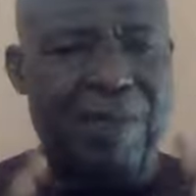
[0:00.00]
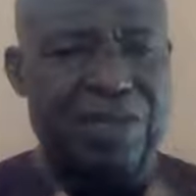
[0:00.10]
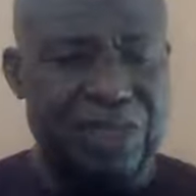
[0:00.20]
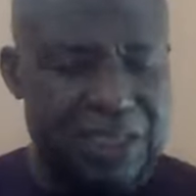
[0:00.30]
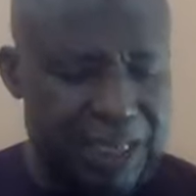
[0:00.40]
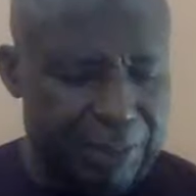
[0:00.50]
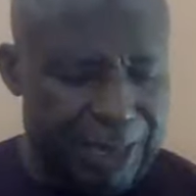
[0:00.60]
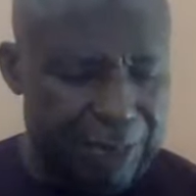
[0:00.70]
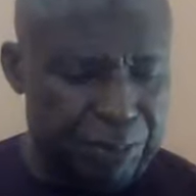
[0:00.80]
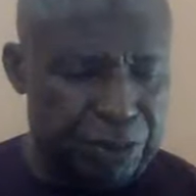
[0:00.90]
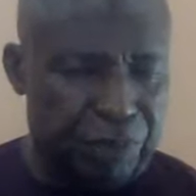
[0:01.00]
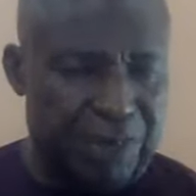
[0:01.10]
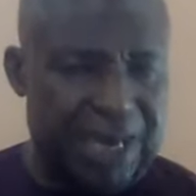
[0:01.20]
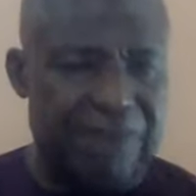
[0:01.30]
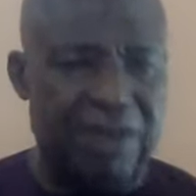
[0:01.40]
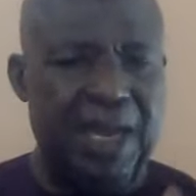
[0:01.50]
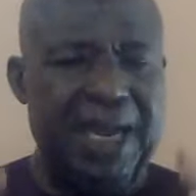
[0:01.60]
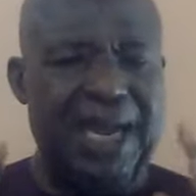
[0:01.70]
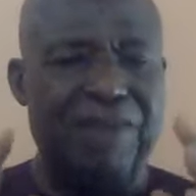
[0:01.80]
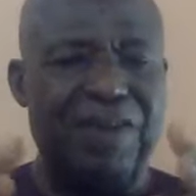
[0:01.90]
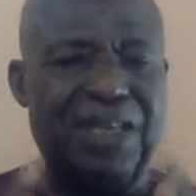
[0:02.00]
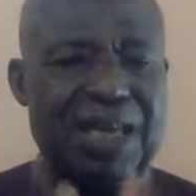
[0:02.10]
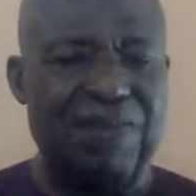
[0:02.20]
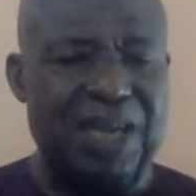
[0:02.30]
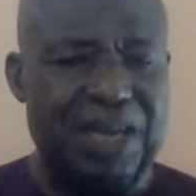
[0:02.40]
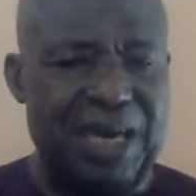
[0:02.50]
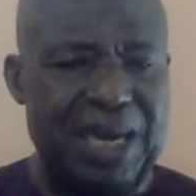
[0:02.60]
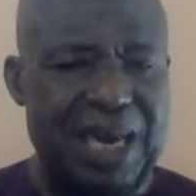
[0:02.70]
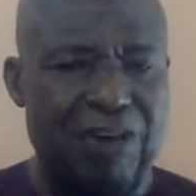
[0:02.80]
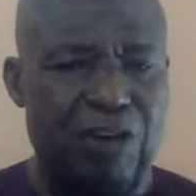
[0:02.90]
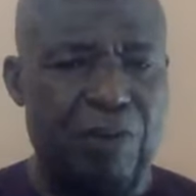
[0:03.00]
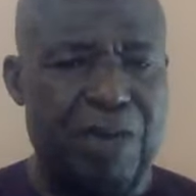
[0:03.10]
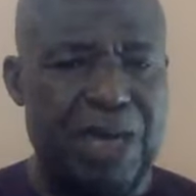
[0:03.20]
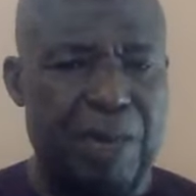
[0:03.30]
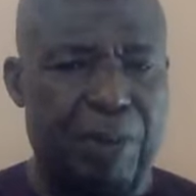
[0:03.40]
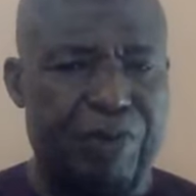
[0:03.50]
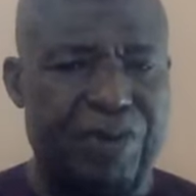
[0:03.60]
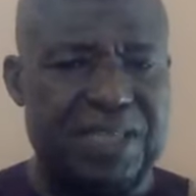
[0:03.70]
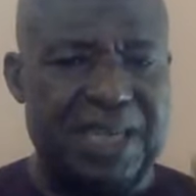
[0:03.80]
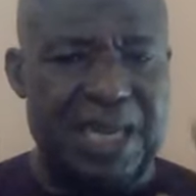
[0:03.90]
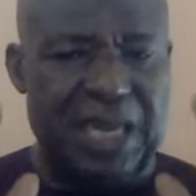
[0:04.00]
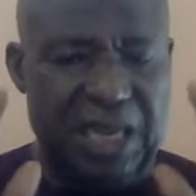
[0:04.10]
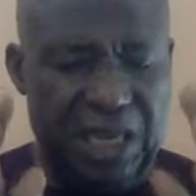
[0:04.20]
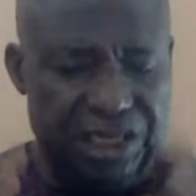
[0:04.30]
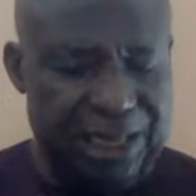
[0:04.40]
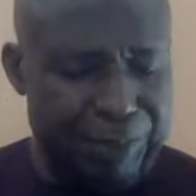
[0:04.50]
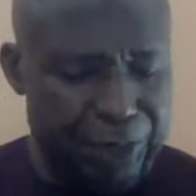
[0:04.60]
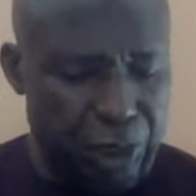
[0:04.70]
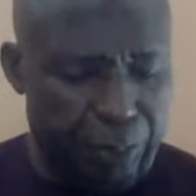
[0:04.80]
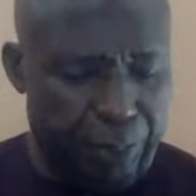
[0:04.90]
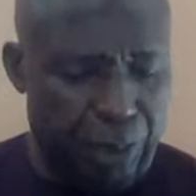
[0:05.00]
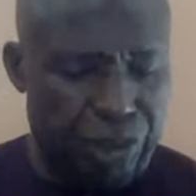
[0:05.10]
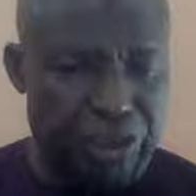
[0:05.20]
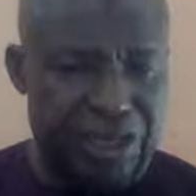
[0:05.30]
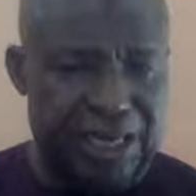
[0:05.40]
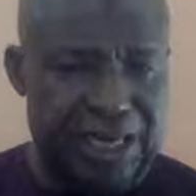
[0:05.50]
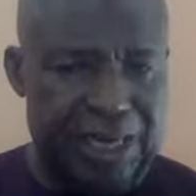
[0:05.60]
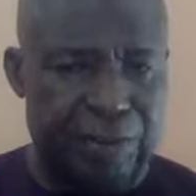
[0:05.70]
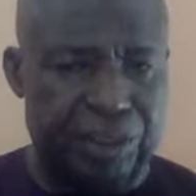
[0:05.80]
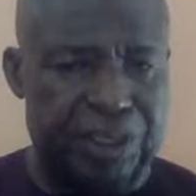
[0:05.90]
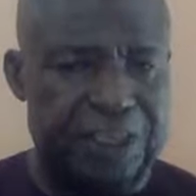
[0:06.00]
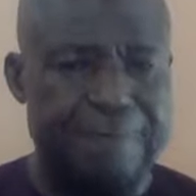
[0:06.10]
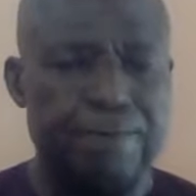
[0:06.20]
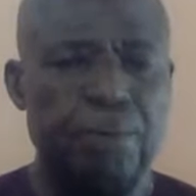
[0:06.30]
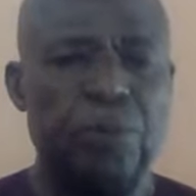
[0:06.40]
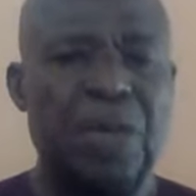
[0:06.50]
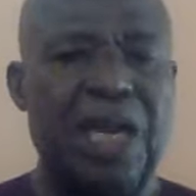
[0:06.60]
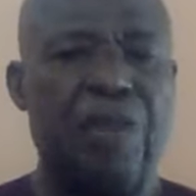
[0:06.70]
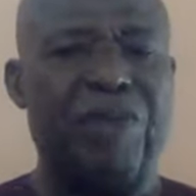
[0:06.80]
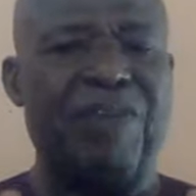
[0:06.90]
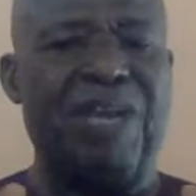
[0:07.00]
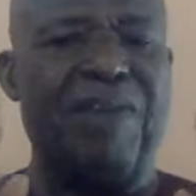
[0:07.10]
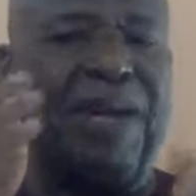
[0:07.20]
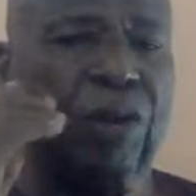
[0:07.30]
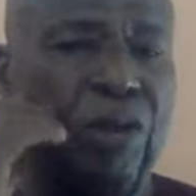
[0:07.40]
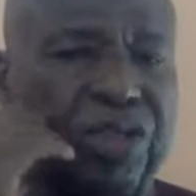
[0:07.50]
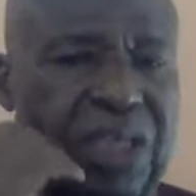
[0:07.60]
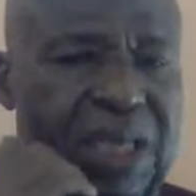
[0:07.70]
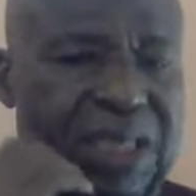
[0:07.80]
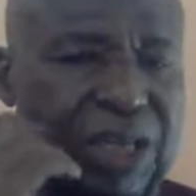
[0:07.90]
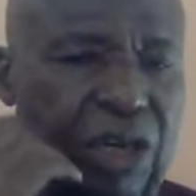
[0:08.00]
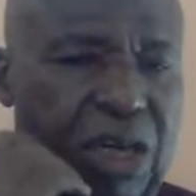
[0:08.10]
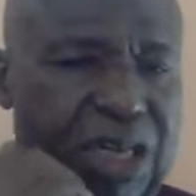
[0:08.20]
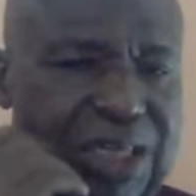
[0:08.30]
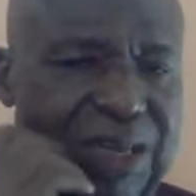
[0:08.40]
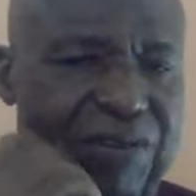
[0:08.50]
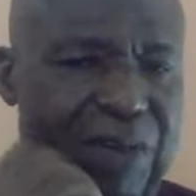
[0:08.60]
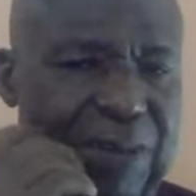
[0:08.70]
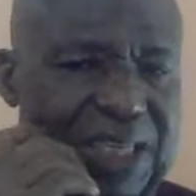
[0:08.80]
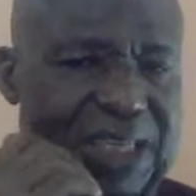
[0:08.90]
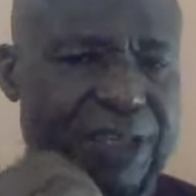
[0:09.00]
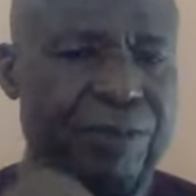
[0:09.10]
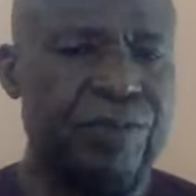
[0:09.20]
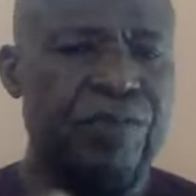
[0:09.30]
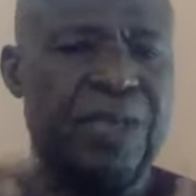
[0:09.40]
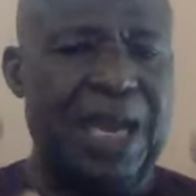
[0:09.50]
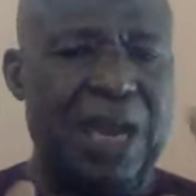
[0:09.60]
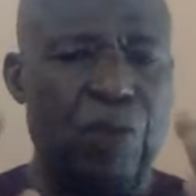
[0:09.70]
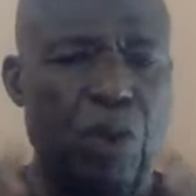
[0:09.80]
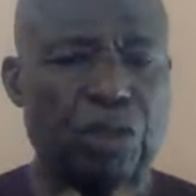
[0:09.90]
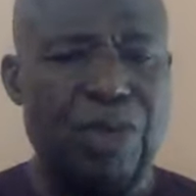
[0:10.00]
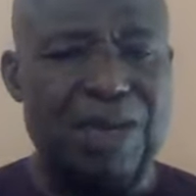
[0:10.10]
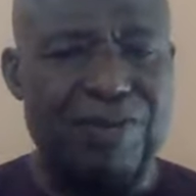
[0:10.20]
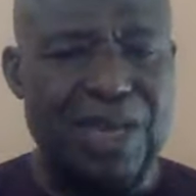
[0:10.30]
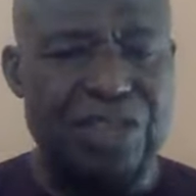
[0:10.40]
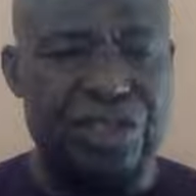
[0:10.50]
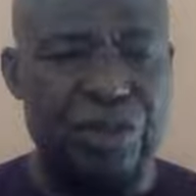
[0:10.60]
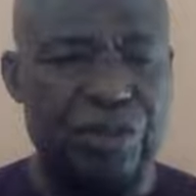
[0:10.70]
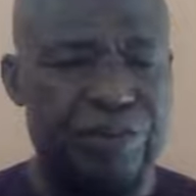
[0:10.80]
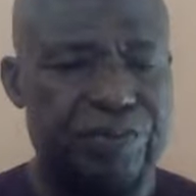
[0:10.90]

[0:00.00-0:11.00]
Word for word: is written in the Brown of Life, everything I've decreed and I command and I prophesy shall be your portion in the name of Jesus. And if you have never known Jesus as Lord and Savior, Master, I want to advance you.